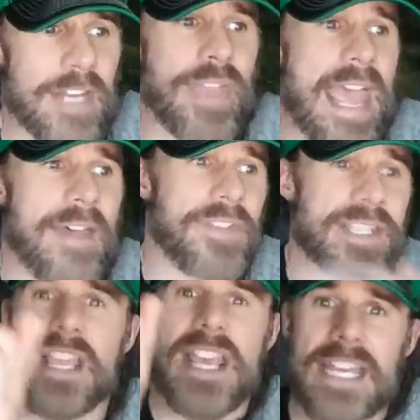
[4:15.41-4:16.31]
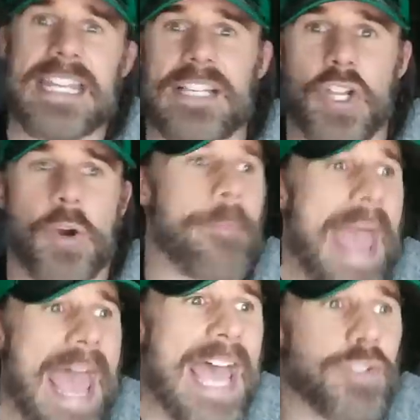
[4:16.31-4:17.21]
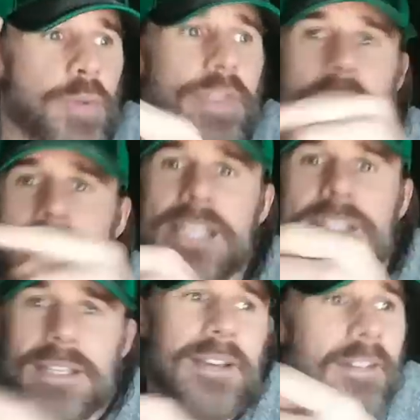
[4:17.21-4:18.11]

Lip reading: or they have this neat little badge with all these